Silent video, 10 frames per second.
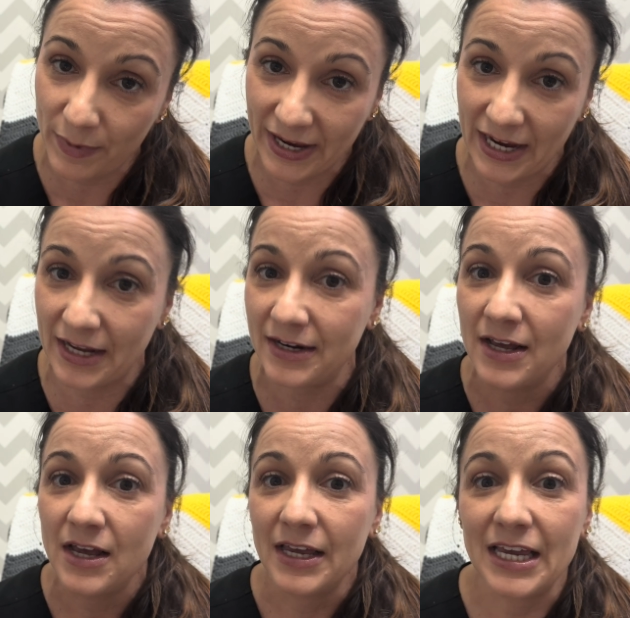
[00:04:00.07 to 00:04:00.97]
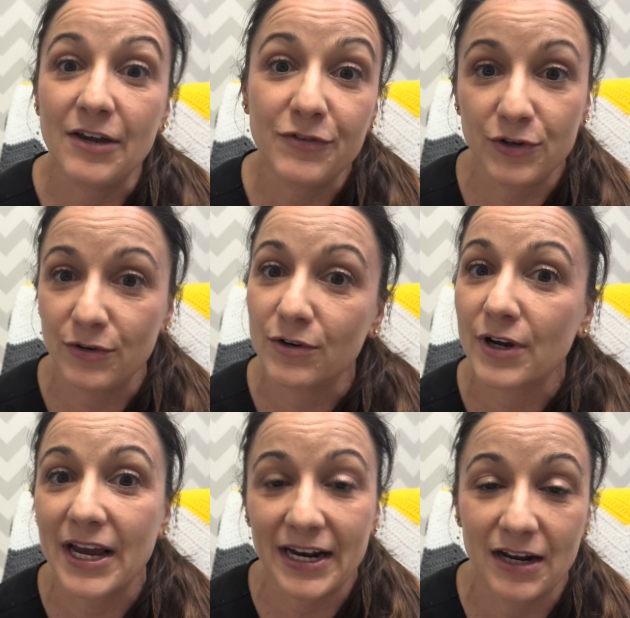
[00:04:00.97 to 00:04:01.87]
Again if your
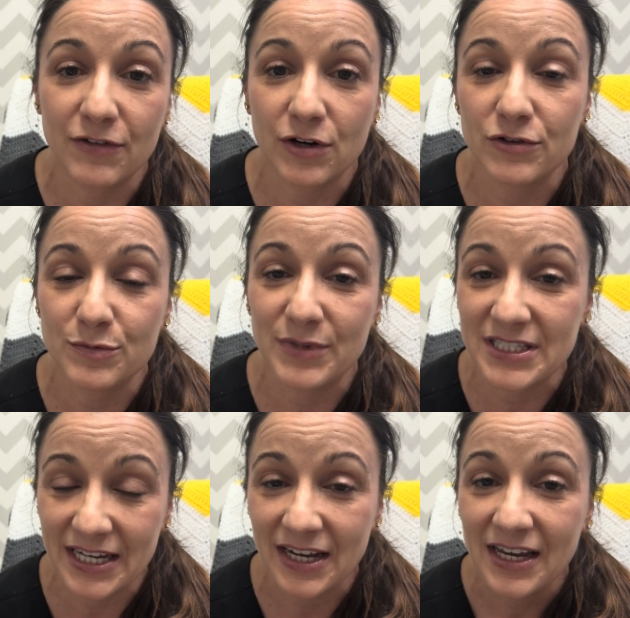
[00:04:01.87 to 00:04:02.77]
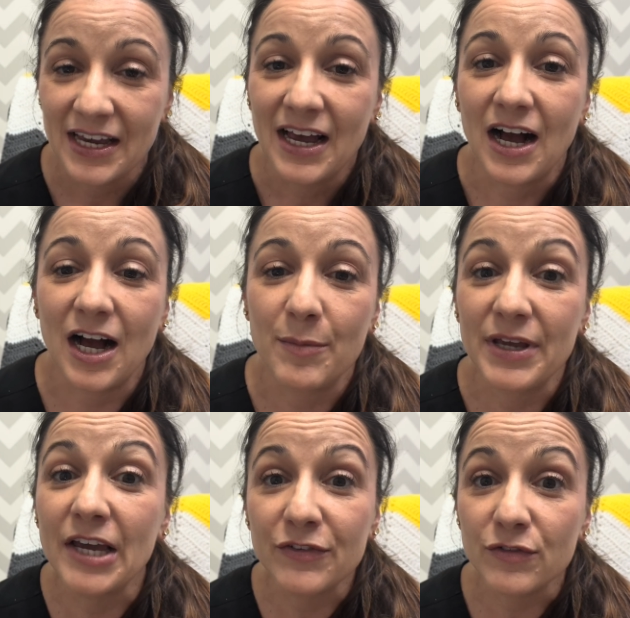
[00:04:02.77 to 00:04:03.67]
cat ever goes missing.
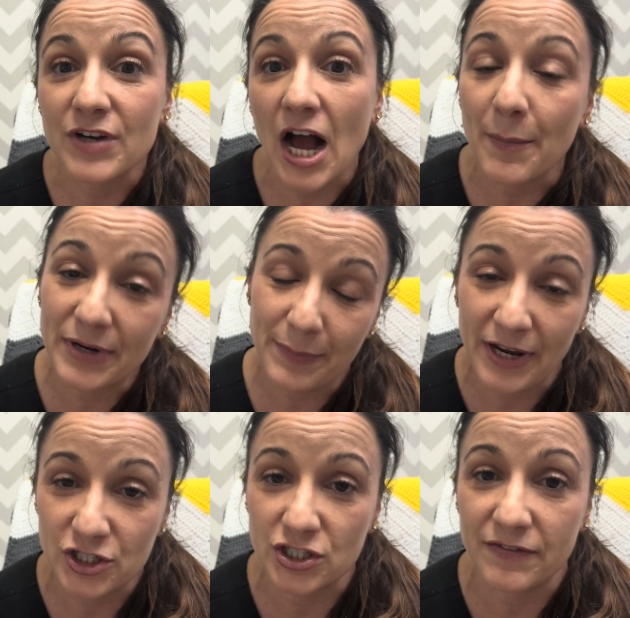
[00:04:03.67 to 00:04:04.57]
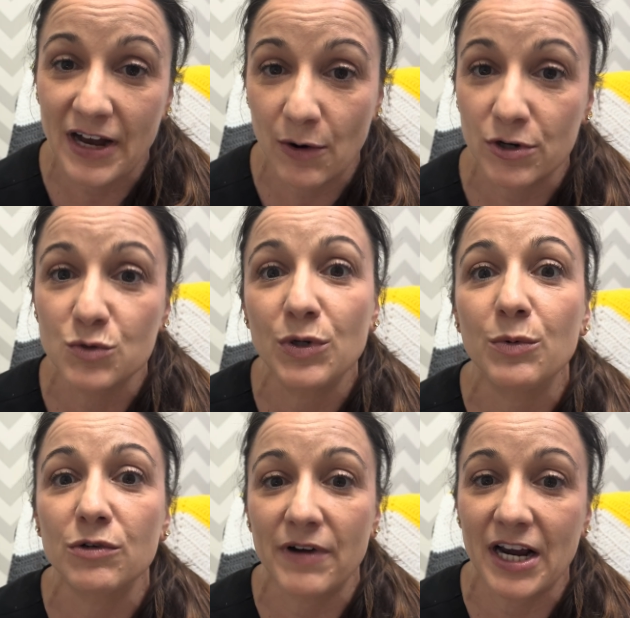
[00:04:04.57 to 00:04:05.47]
If you've not been a patient of ours, we
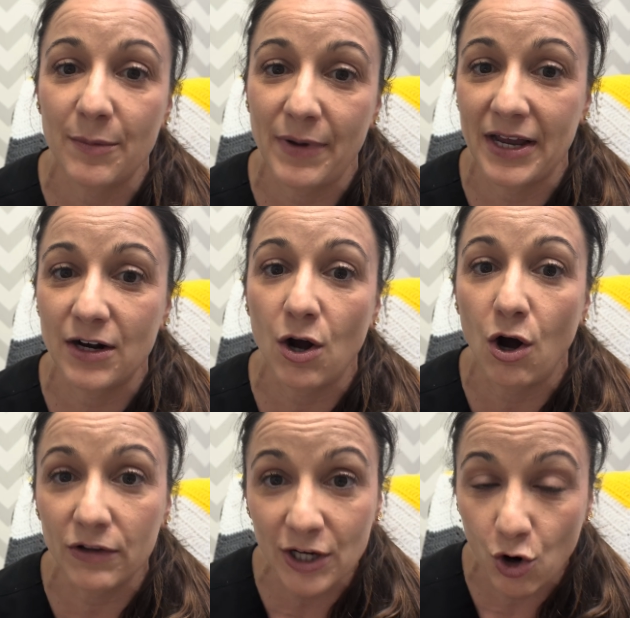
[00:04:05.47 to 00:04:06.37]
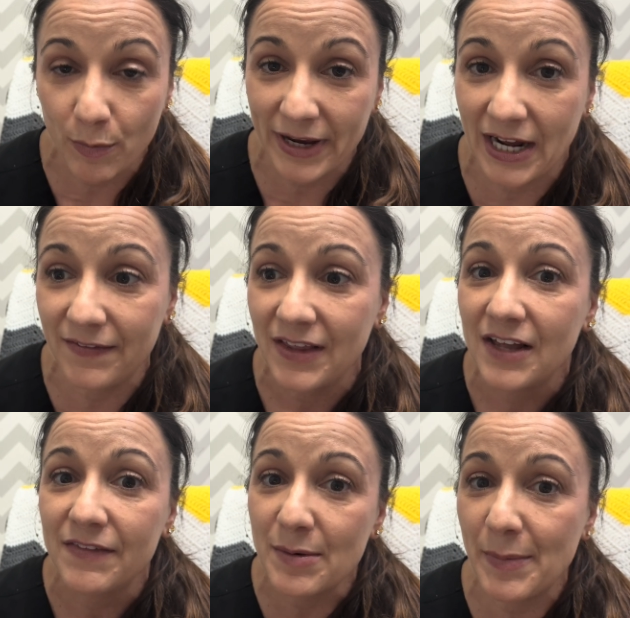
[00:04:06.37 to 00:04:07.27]
would recommend calling Home Again.
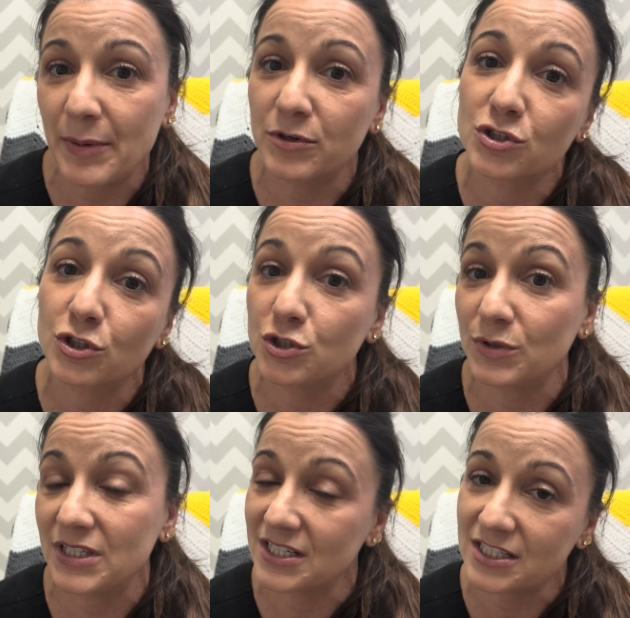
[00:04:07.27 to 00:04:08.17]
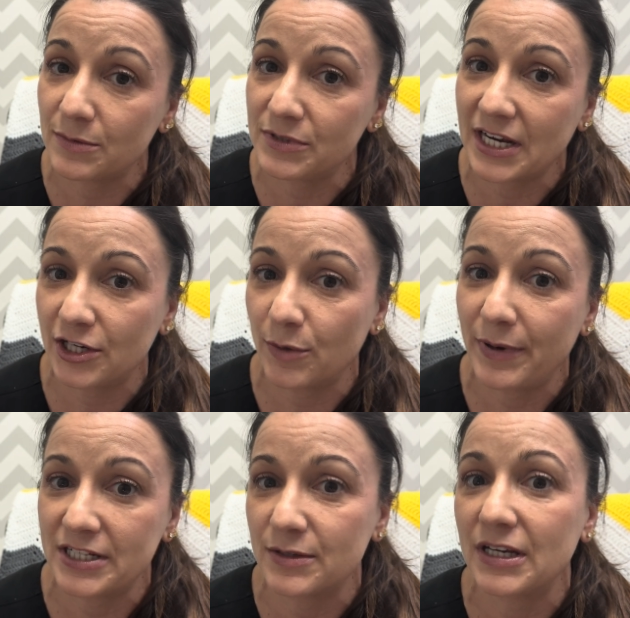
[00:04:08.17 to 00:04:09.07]
They might be able to search you in the system to get your
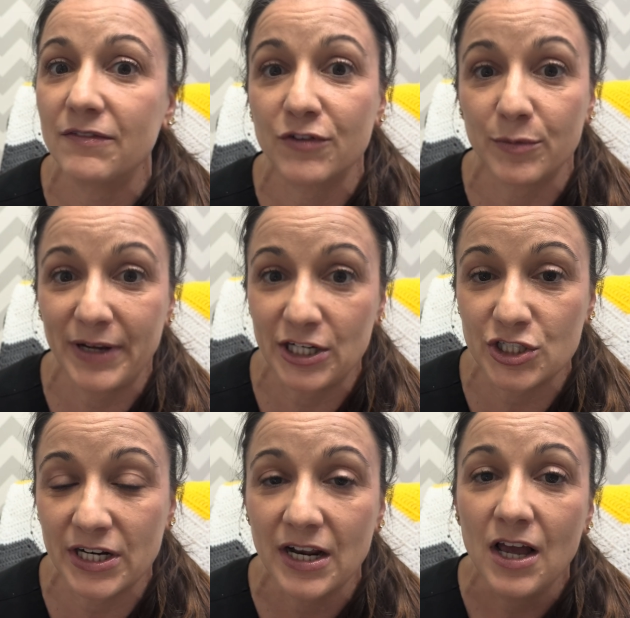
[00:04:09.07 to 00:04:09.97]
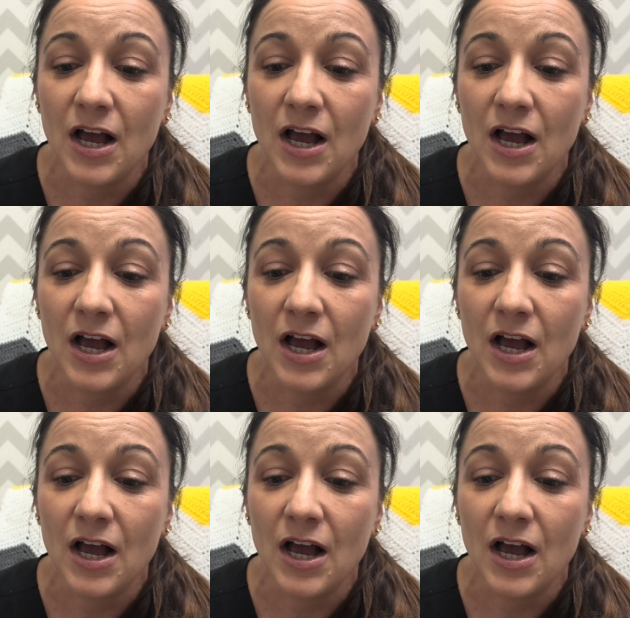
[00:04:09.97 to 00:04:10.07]
pet's information,